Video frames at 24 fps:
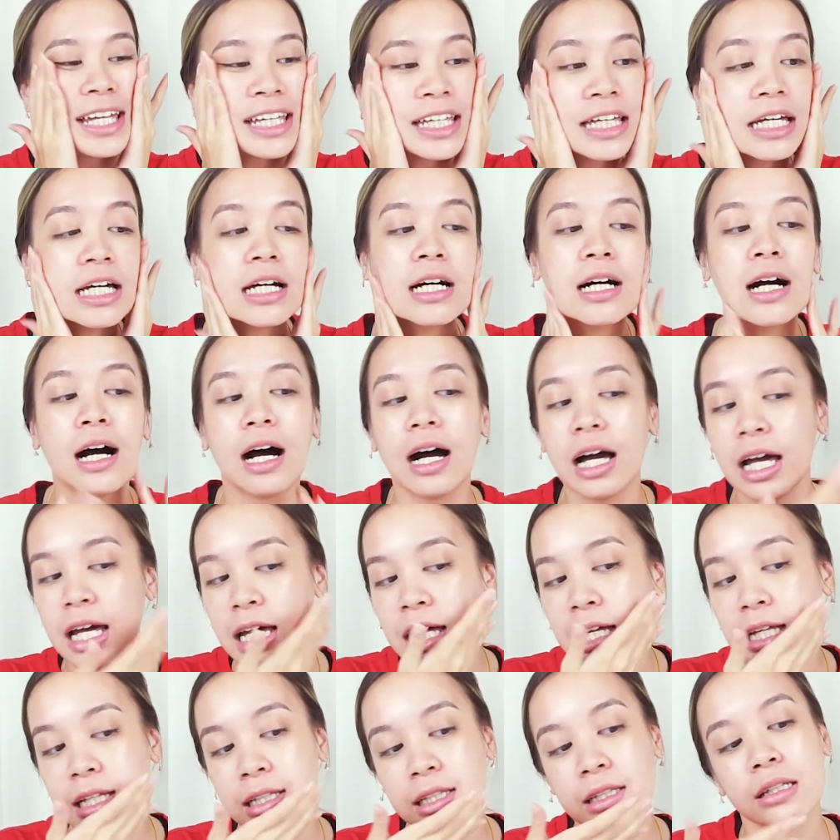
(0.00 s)
Yeah,
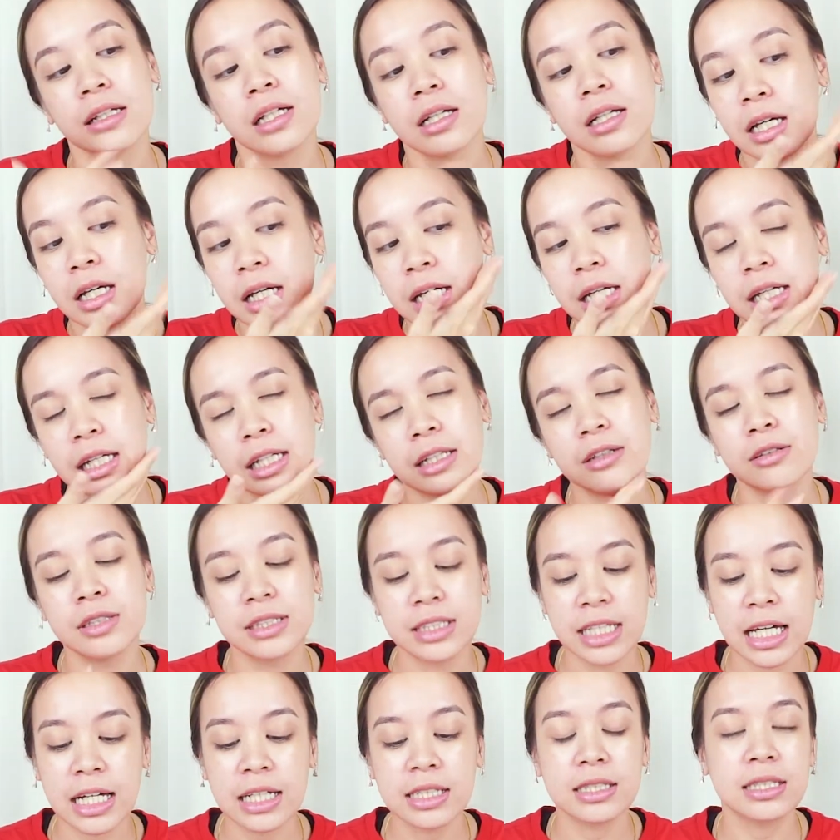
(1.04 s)
and it will
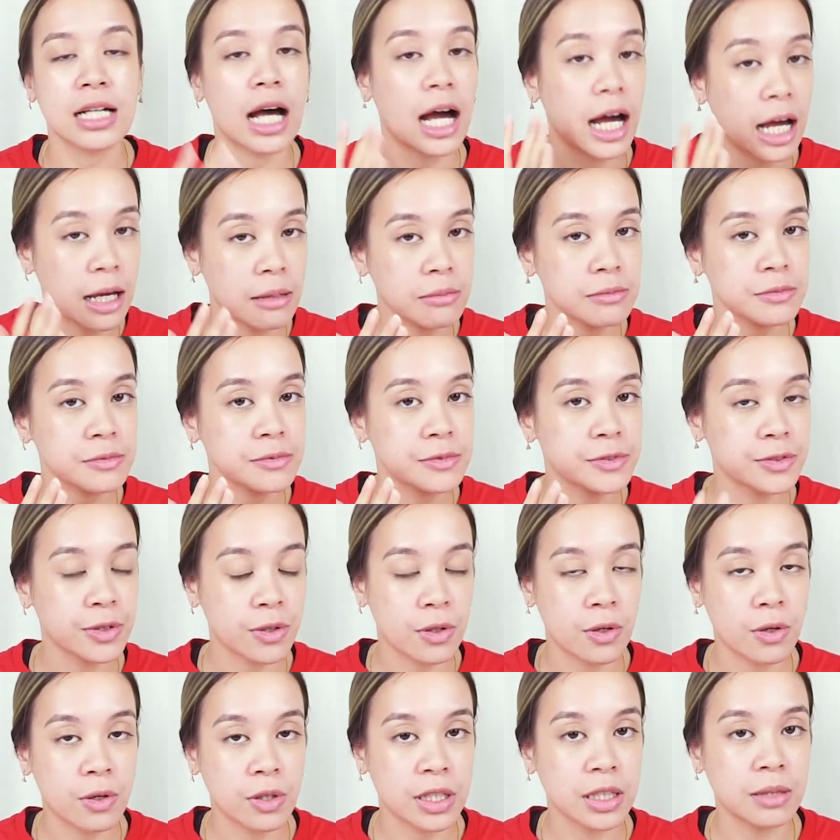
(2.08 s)
take time
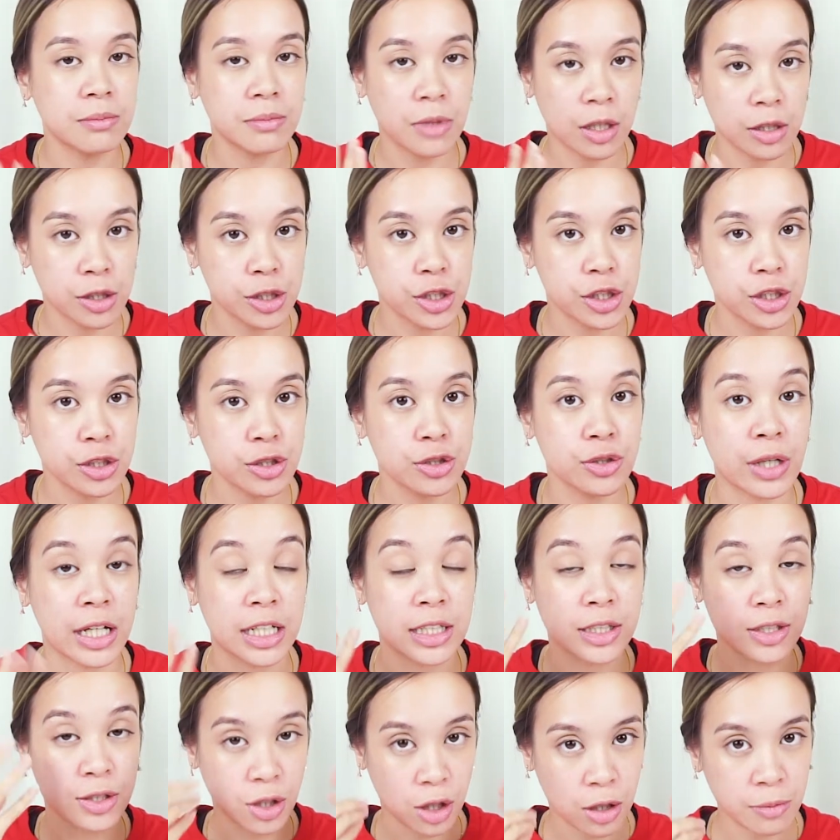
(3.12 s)
for the emulsion to
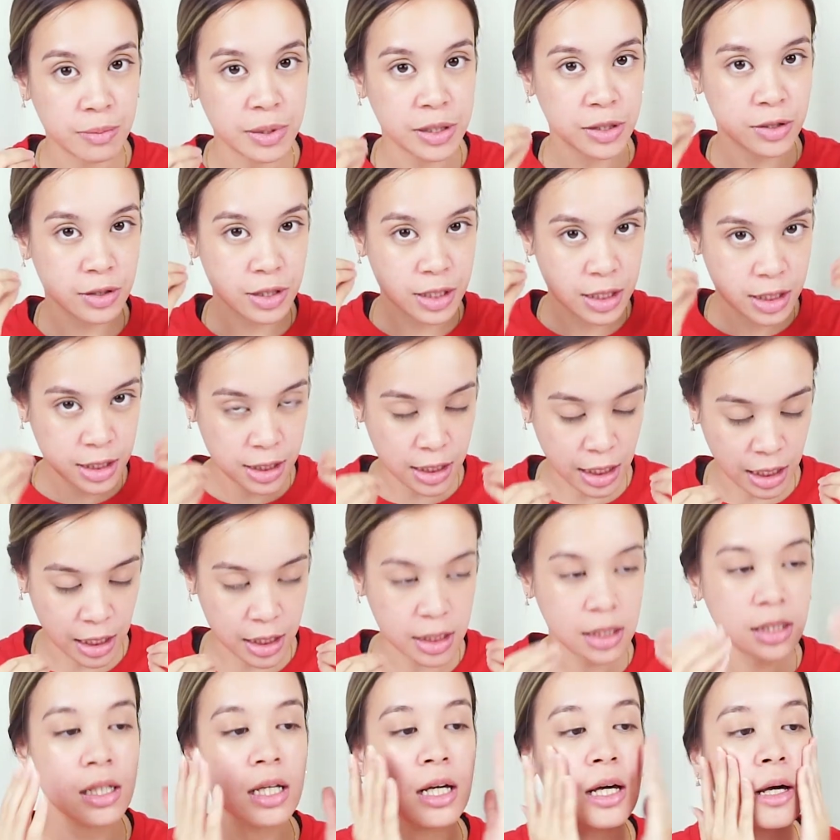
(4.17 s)
absorb in your
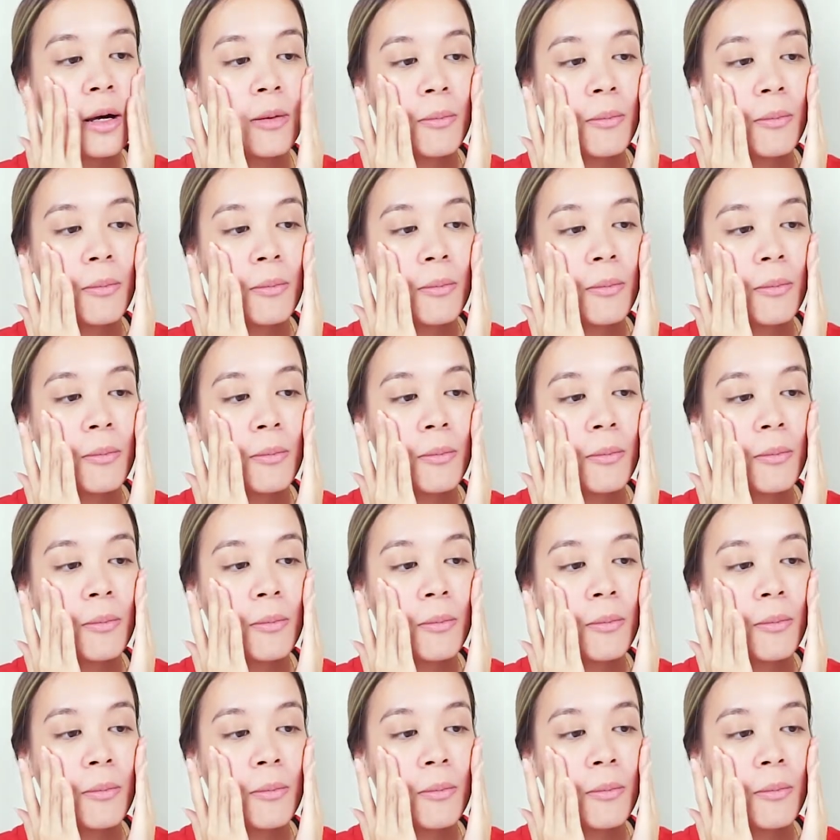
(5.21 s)
skin,